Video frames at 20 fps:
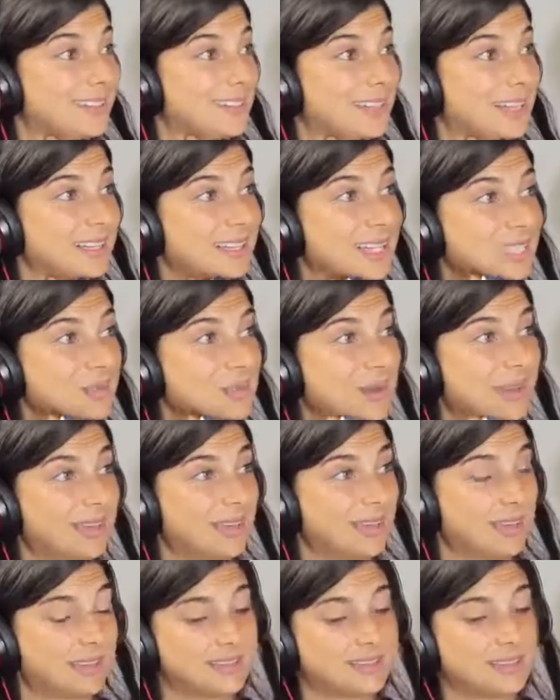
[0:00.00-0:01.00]
Like, that's my
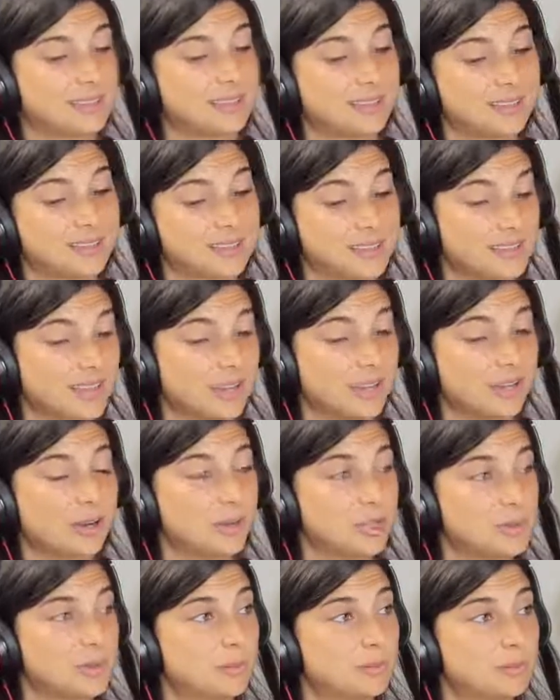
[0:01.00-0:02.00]
thing. It's like, I
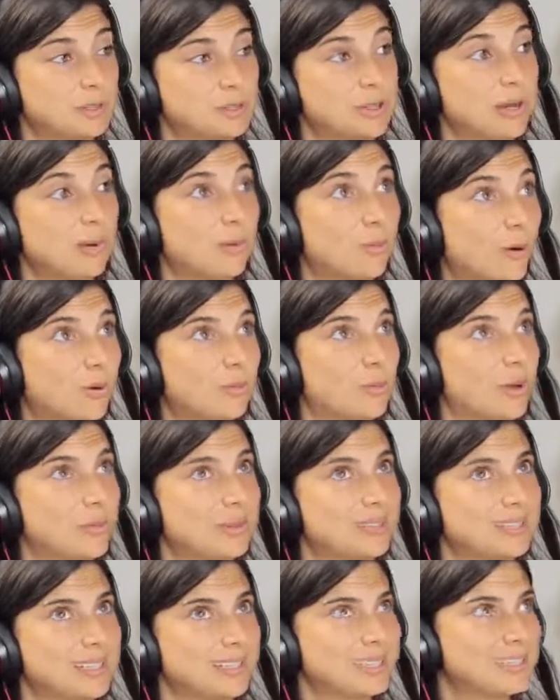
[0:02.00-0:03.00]
encourage people to try one raw
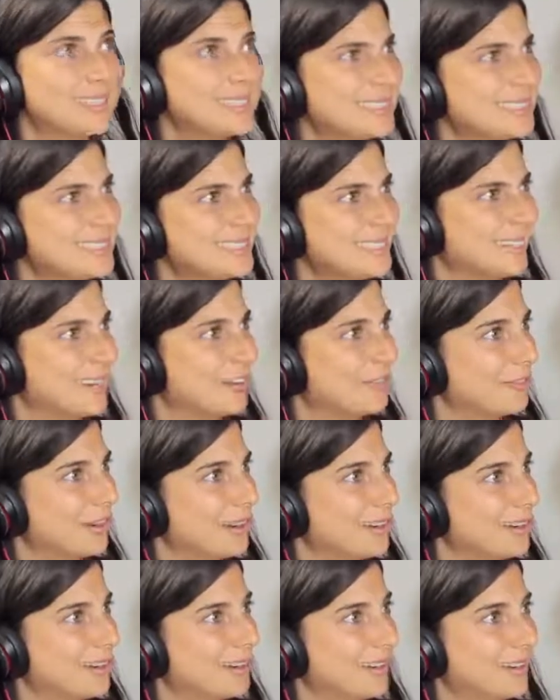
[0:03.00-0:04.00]
meal a day because that's easy enough,
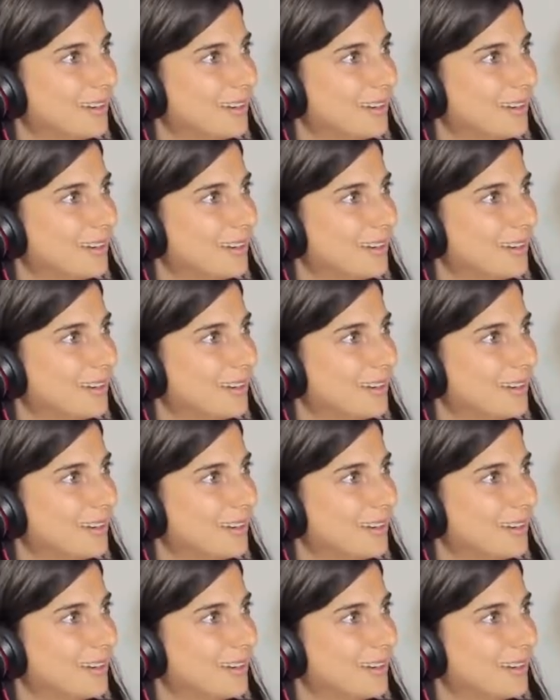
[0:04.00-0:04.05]
right?